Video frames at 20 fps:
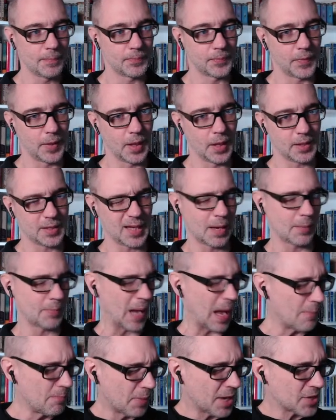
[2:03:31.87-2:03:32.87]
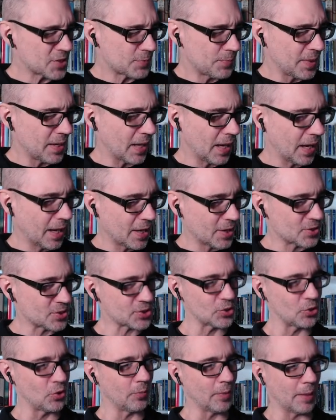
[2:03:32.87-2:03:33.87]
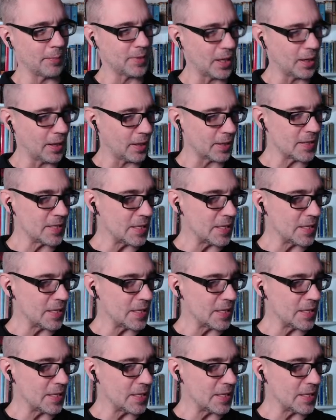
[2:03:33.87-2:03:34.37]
I assume I'm getting